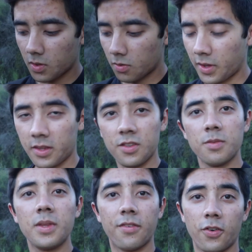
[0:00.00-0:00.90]
like this
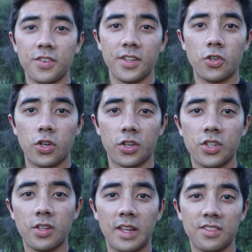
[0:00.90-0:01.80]
will be the first
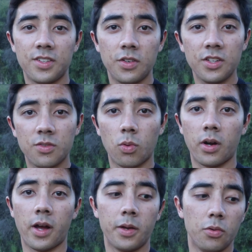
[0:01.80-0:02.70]
introduction to that series
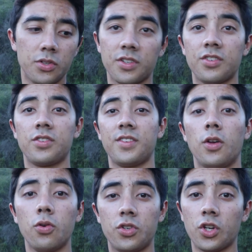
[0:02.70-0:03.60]
where I will just
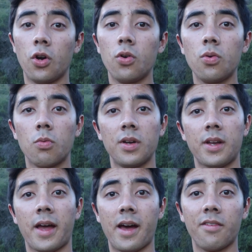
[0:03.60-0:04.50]
show what
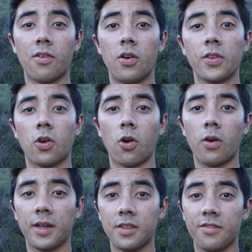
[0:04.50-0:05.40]
I have on the
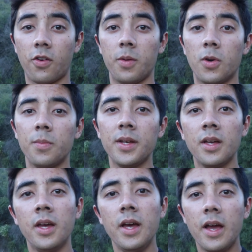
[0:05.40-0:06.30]
car at this very moment.
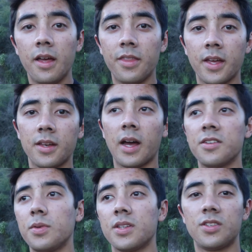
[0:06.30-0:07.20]
And then
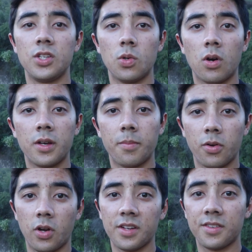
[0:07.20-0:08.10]
as we continue on and
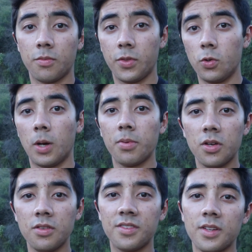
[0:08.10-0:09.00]
progress it through
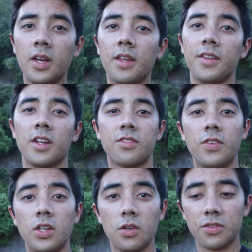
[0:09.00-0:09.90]
uploads, the next
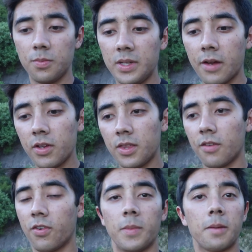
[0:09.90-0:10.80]
videos will be everything
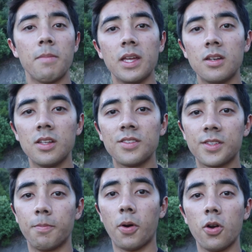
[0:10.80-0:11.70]
from like maintenance
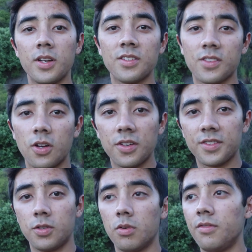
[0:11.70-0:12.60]
to part
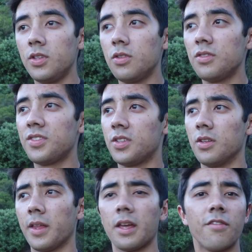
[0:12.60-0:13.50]
installs to reviews
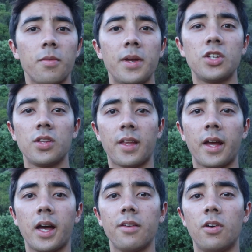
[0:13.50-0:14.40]
to like information that I
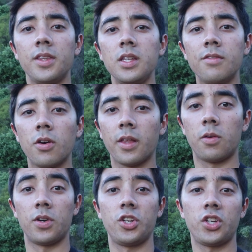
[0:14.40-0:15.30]
have on the Evo that I
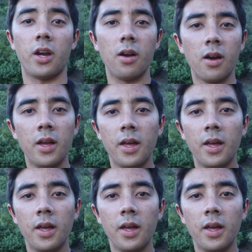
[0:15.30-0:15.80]
want to share.